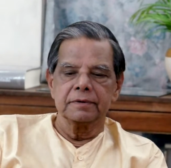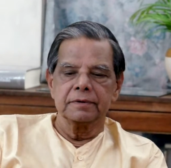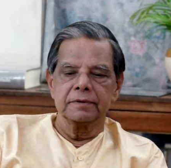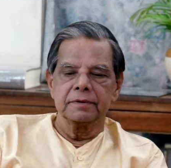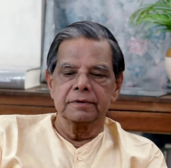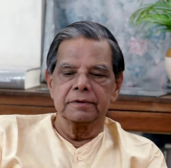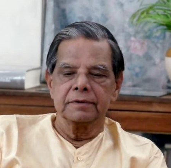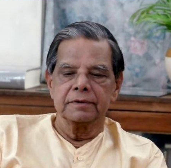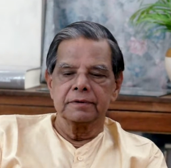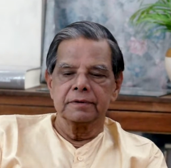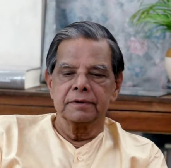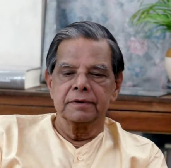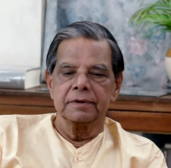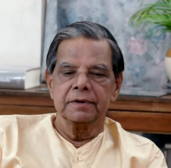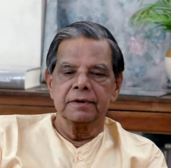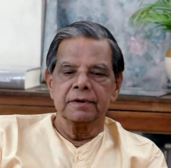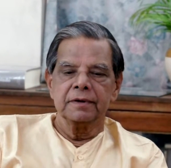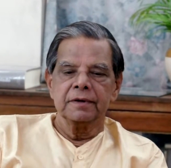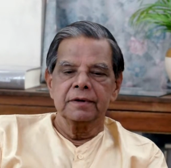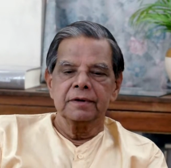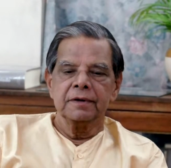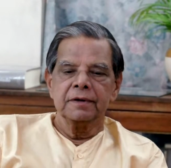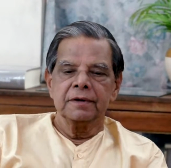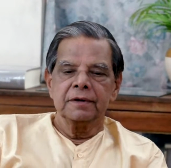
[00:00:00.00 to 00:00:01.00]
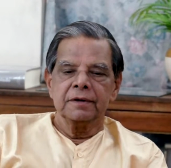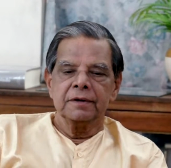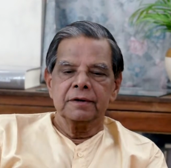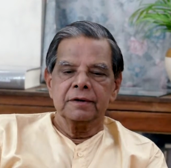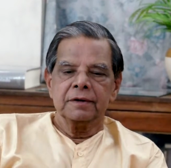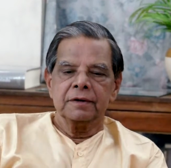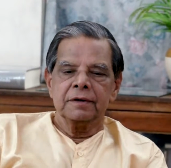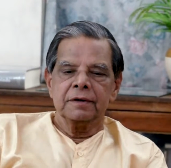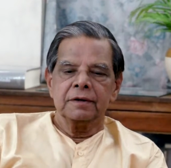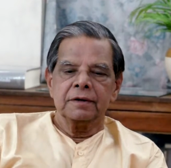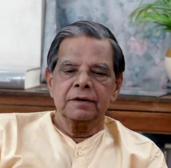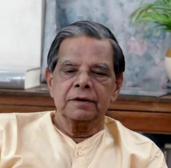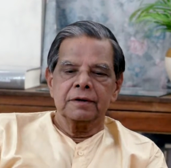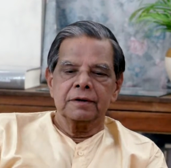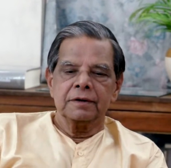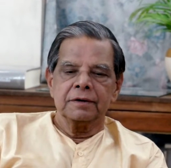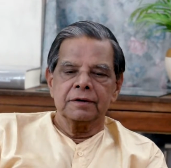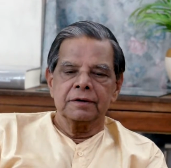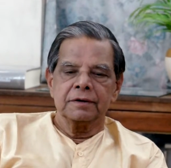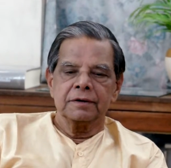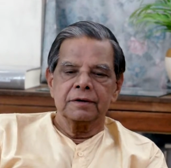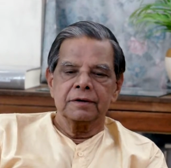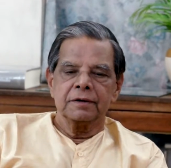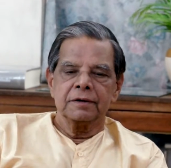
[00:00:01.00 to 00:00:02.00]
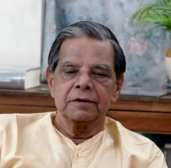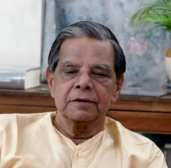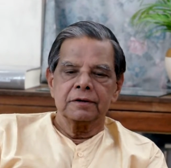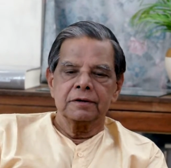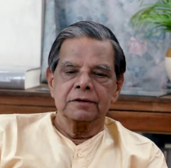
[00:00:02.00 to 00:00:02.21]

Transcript: (silence)